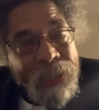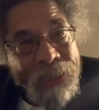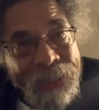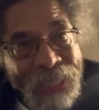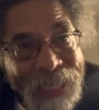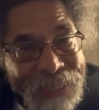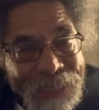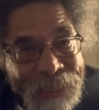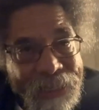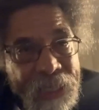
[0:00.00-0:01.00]
does
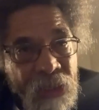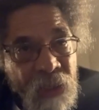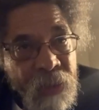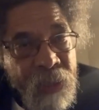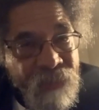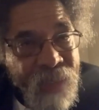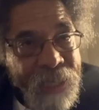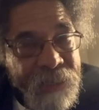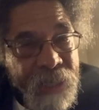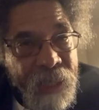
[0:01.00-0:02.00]
decency do in the
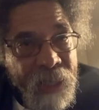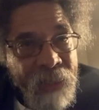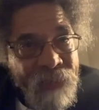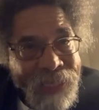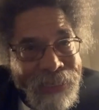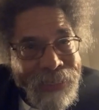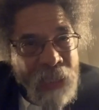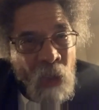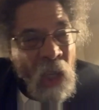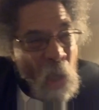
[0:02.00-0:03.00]
face of
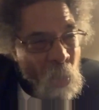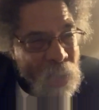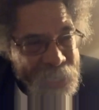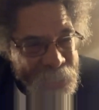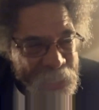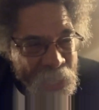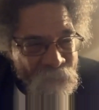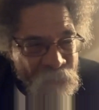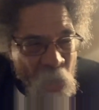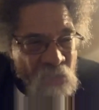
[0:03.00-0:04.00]
insult? What does
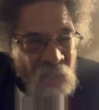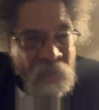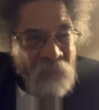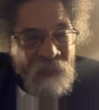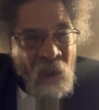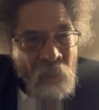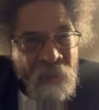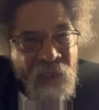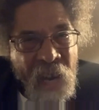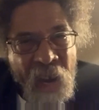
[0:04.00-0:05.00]
virtue in the form
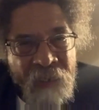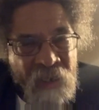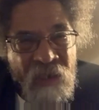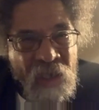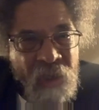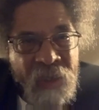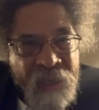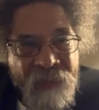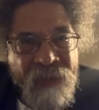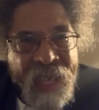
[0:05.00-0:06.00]
of courage do in
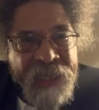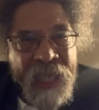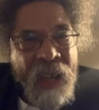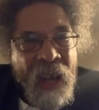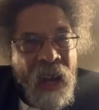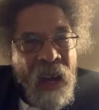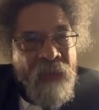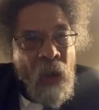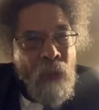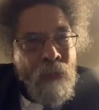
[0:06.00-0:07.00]
the face
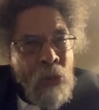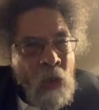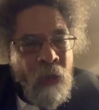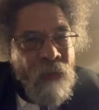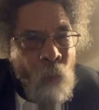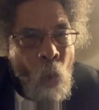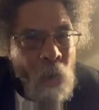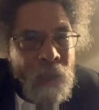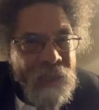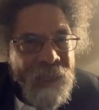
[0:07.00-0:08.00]
of brute
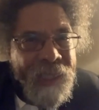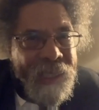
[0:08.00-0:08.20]
force?